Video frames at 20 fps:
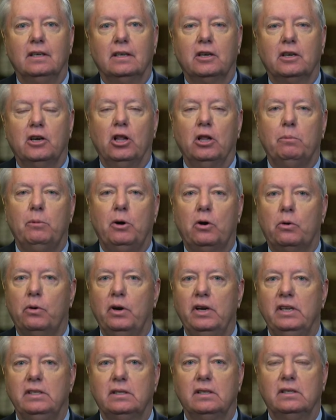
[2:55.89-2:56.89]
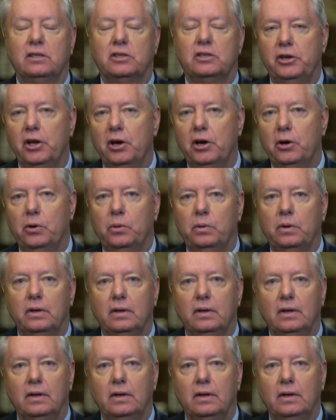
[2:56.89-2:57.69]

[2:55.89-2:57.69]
call them all racist, no.